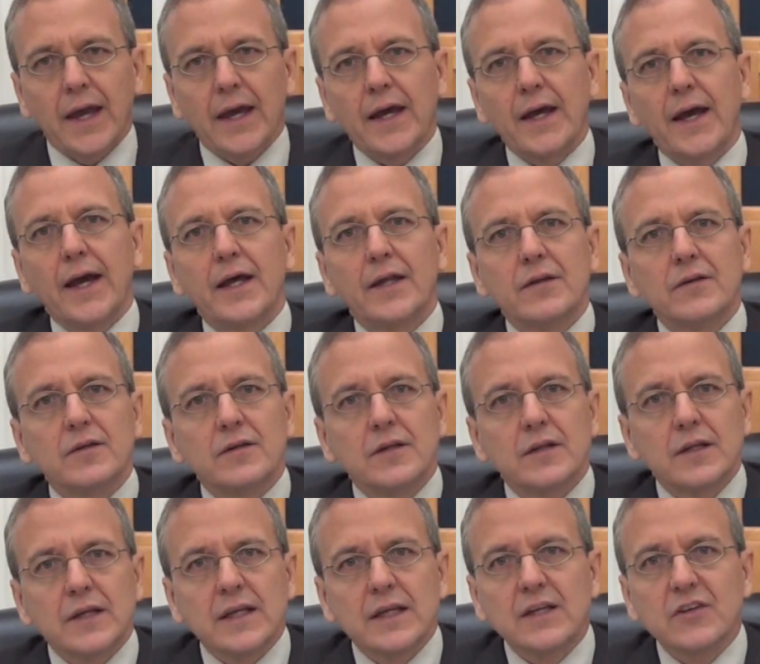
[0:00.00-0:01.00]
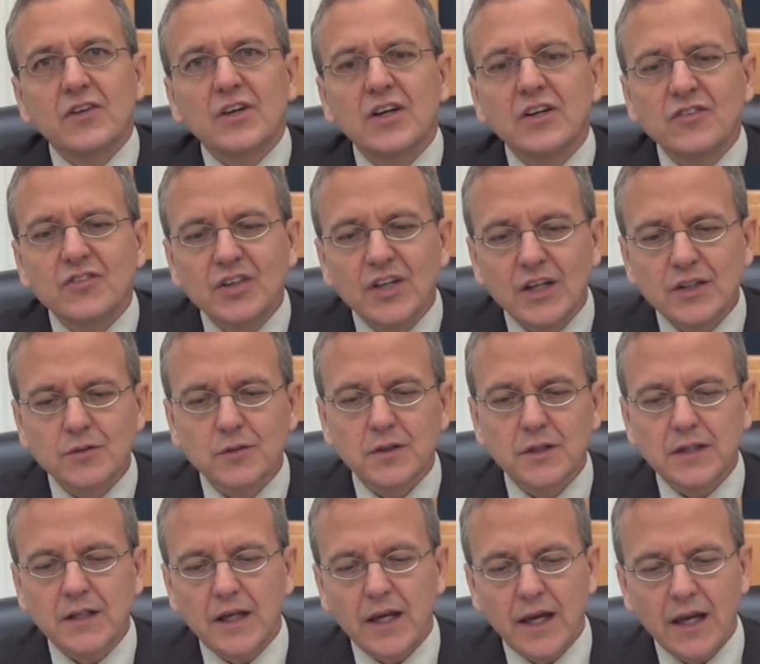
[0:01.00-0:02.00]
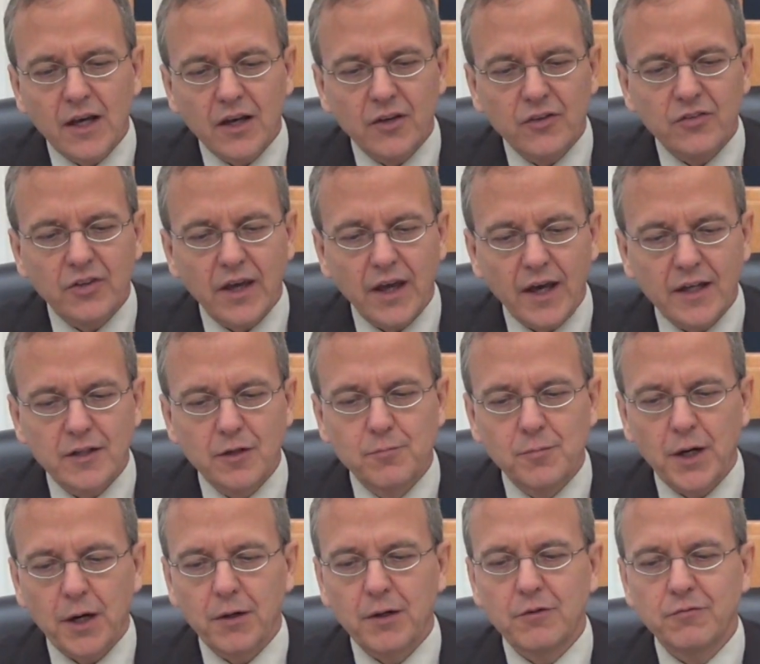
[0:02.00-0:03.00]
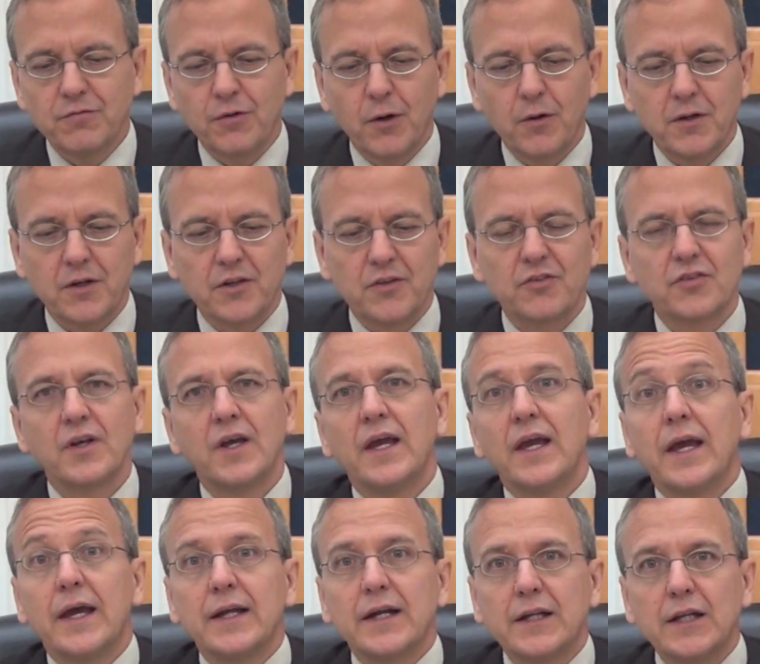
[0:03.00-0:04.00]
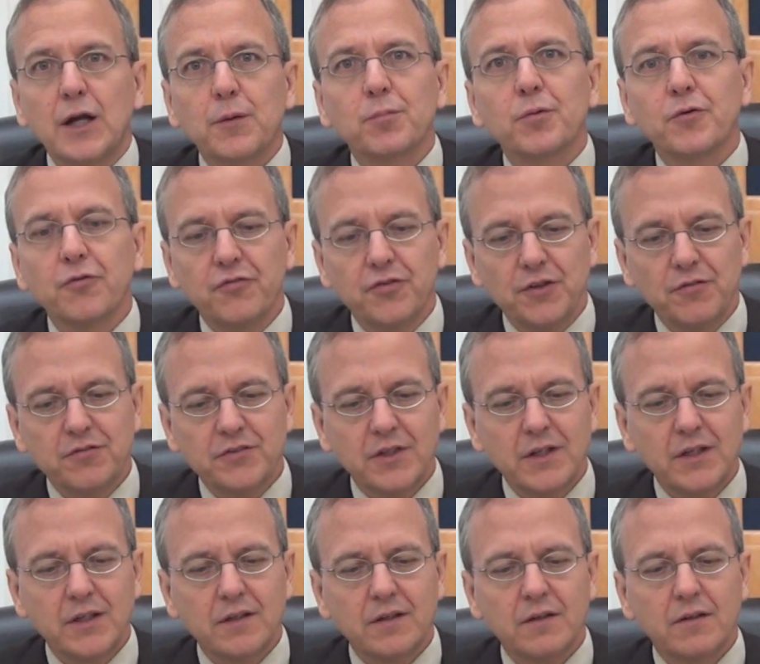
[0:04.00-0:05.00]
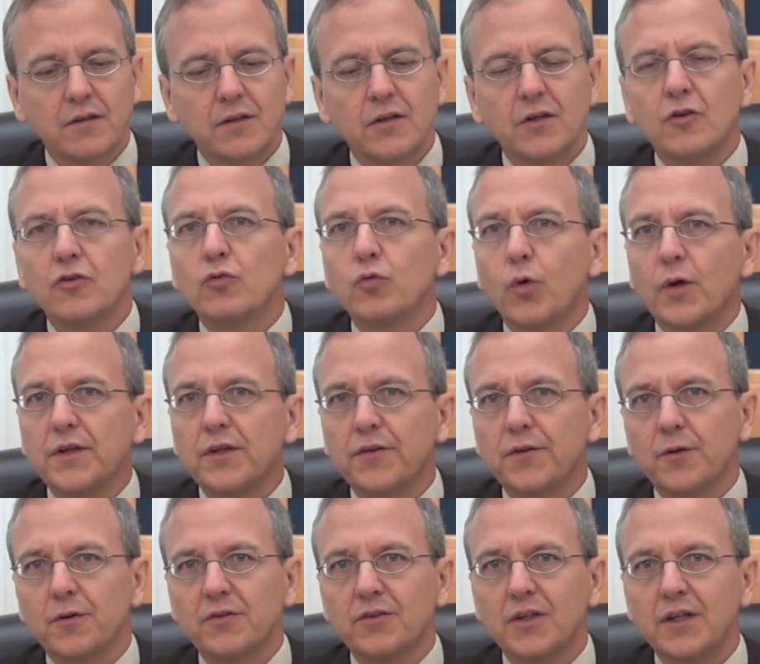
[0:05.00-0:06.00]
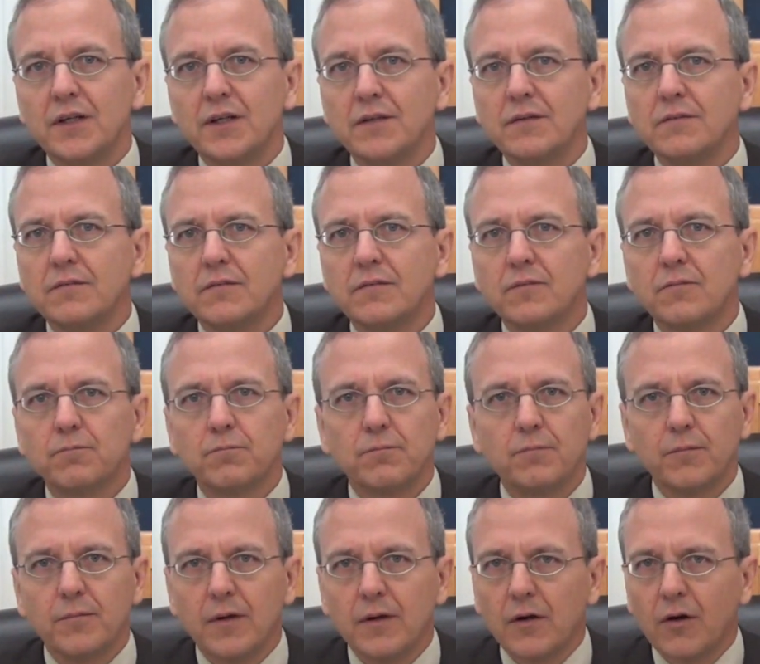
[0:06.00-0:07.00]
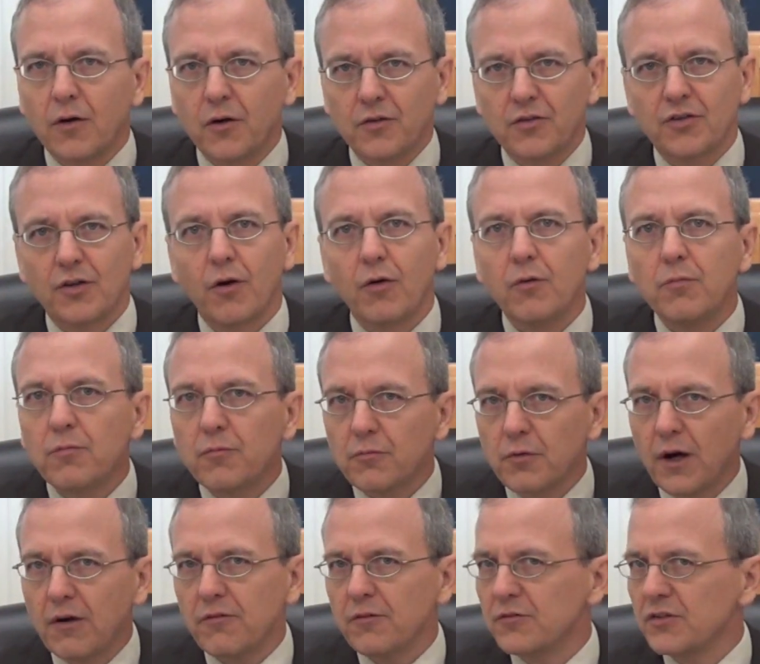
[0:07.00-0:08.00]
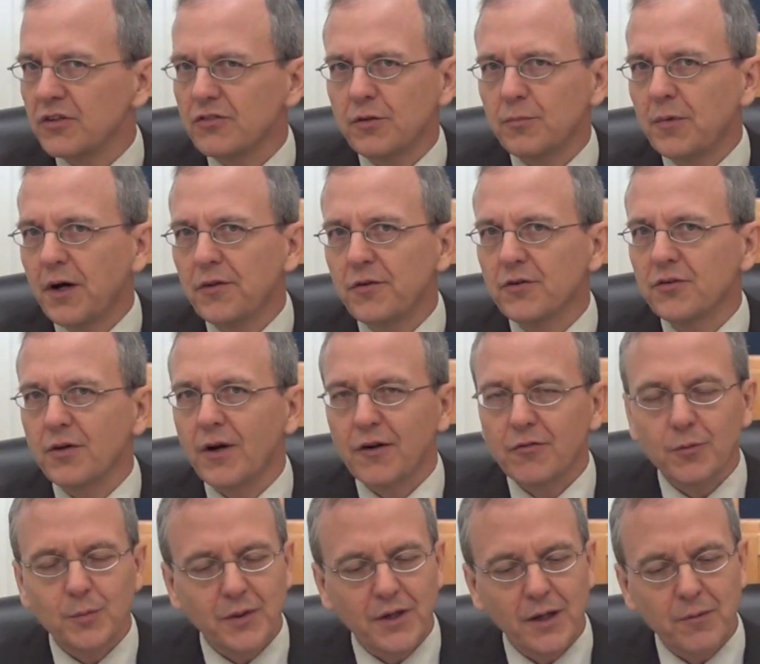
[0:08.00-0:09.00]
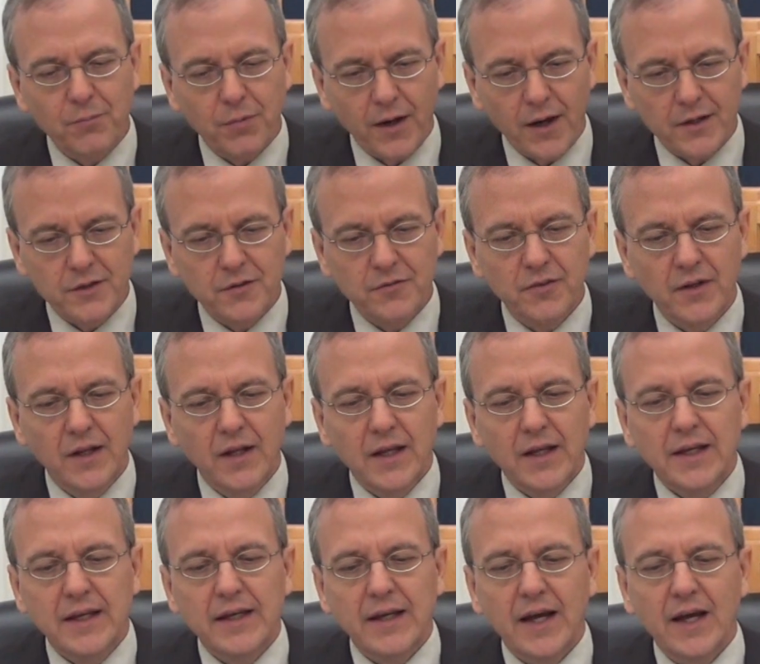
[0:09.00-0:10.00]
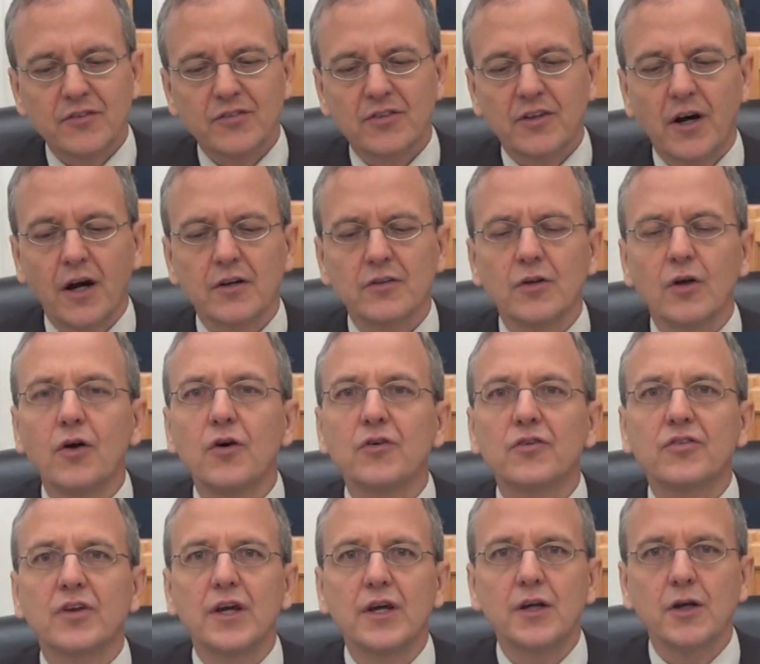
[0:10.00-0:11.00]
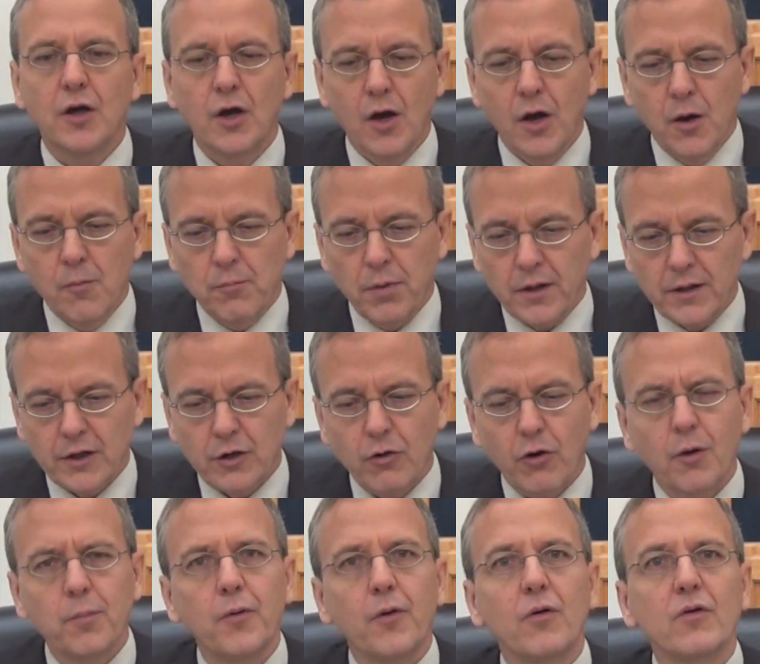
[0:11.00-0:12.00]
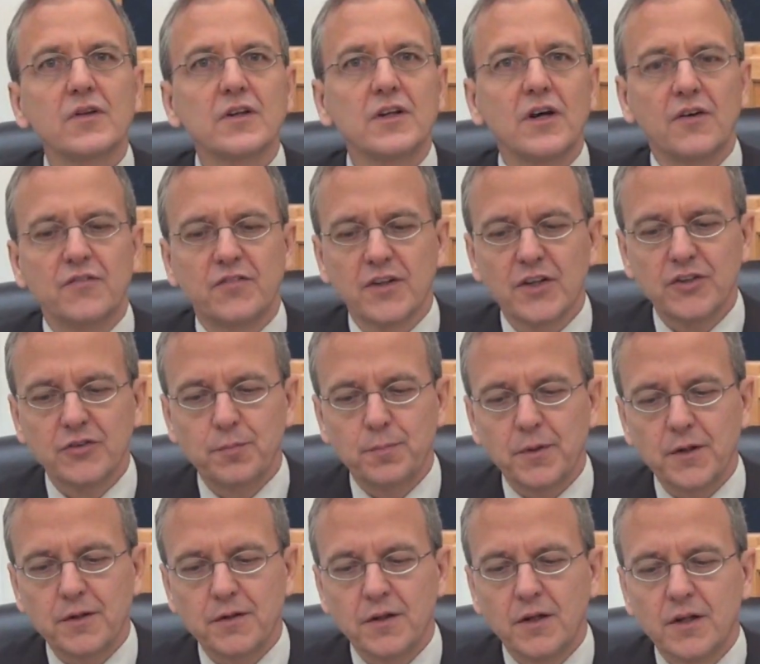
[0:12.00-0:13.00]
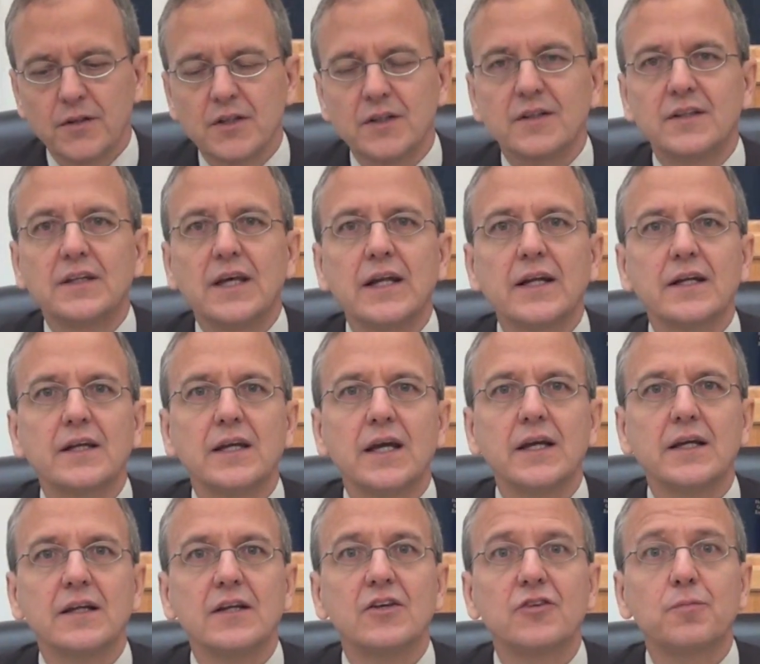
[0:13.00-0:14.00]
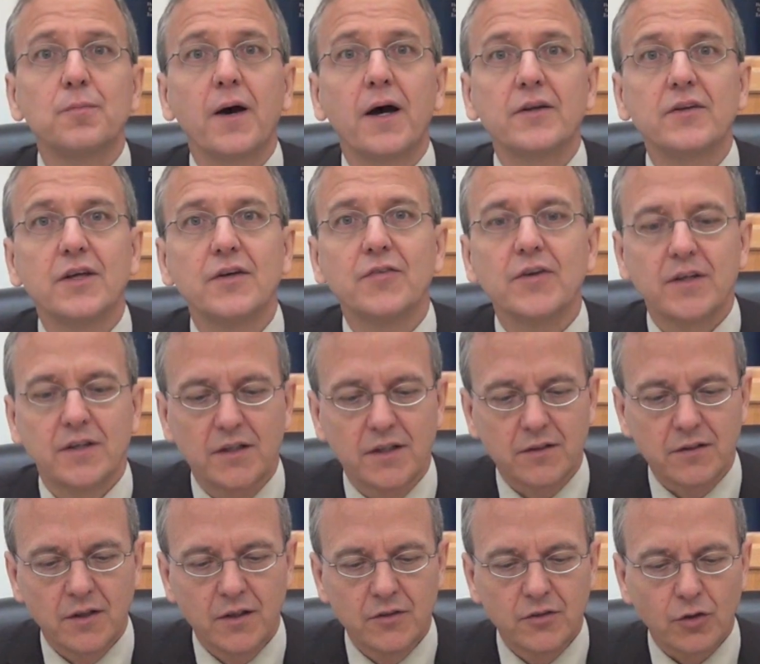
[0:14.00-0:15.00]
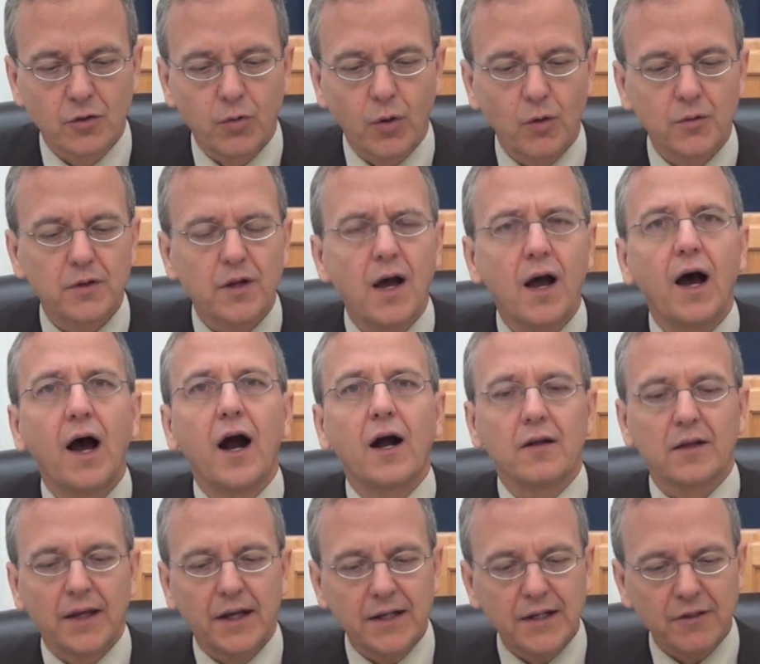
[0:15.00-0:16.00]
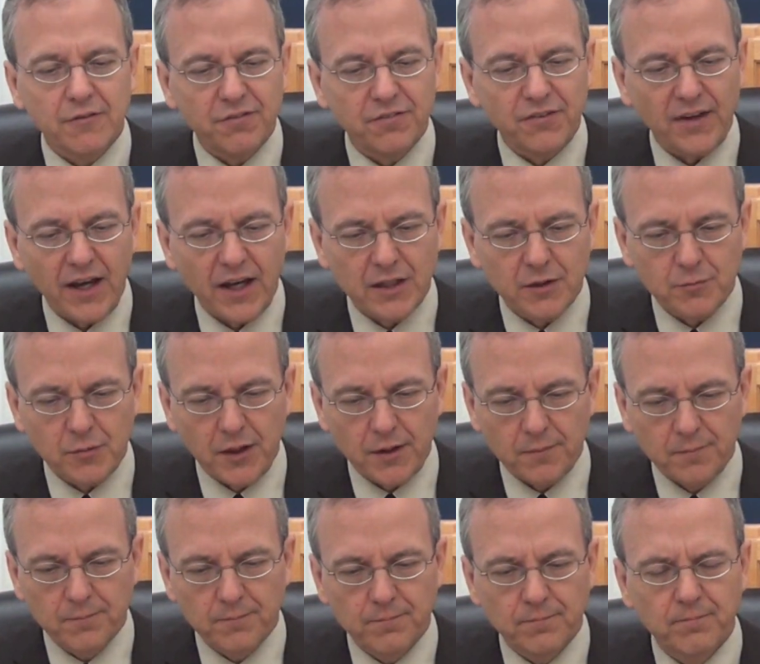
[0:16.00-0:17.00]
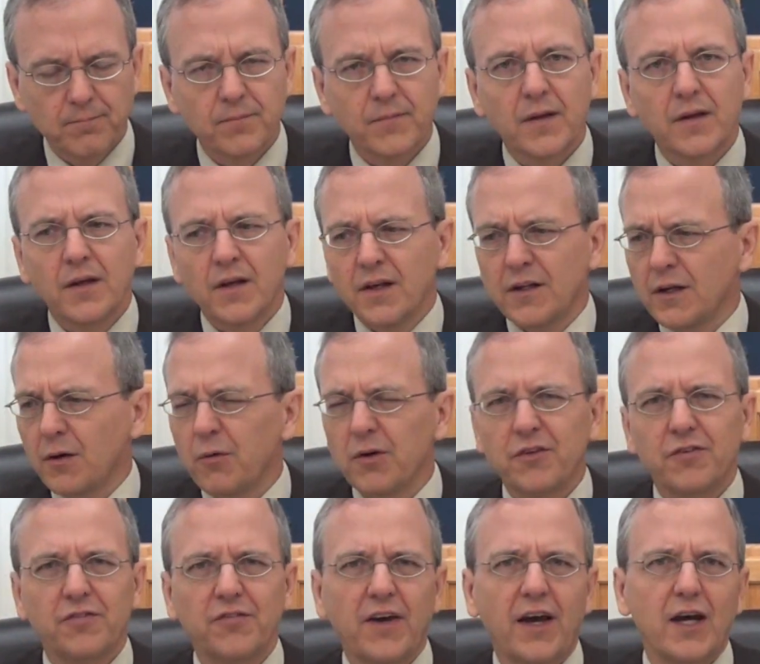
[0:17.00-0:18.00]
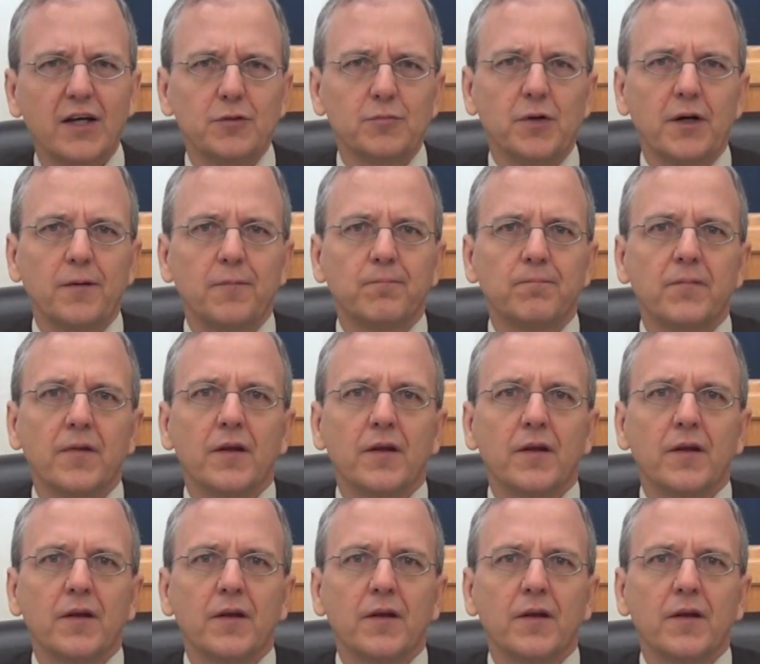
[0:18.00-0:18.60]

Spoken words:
And he continually has had a Marian focus. And on April 15th, 2013, or so, just a month or so after he became pontiff, he asked Cardinal Jose Policarpo of Lisbon to dedicate his pontificate to, quote, Our Lady of Fatima. Now, what's Fatima?